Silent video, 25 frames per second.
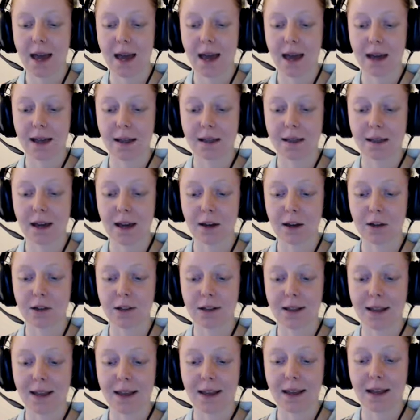and
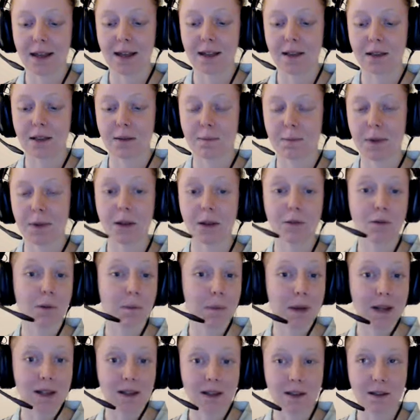actually, it's been a
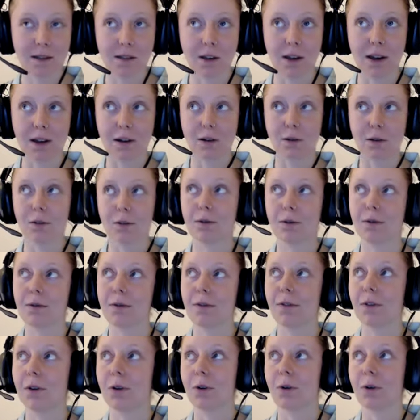repeated cycle
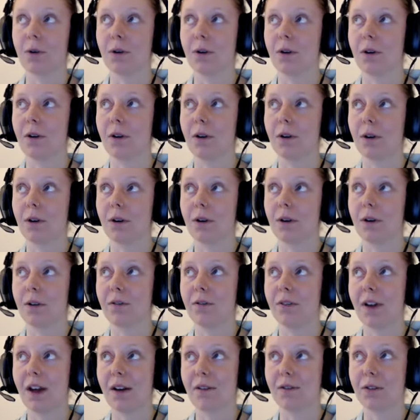for a
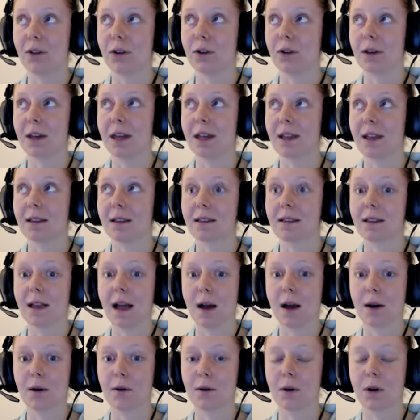fair few years
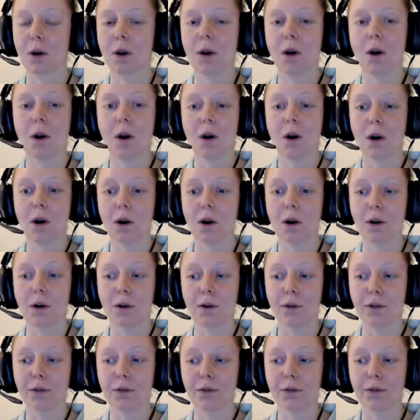now
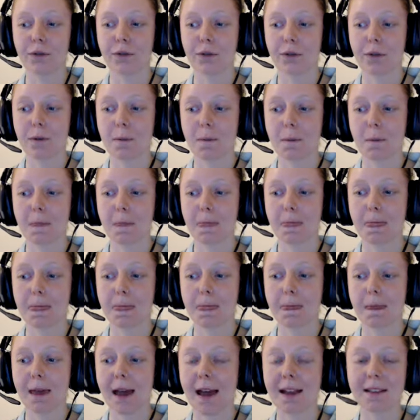of
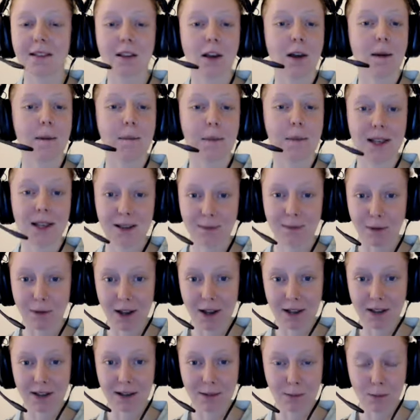as I'm
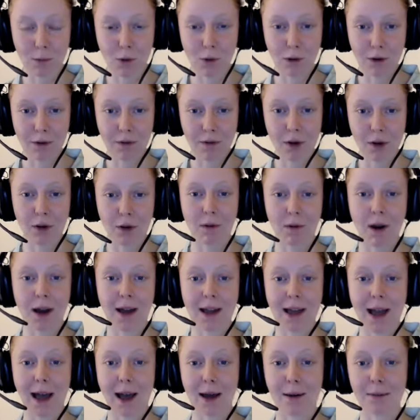expressing more of who I
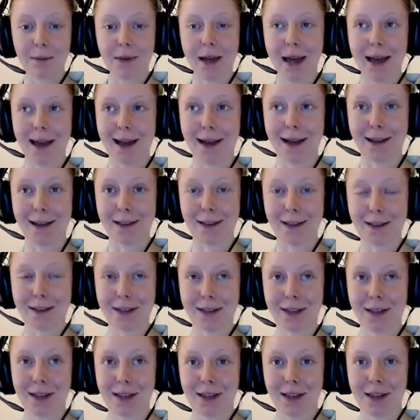am
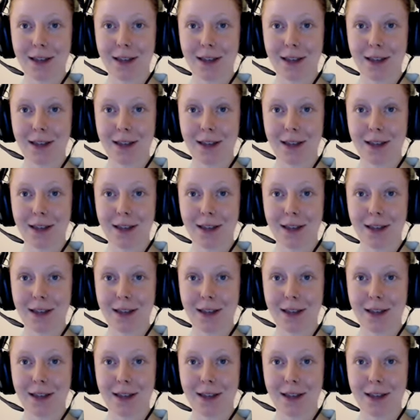and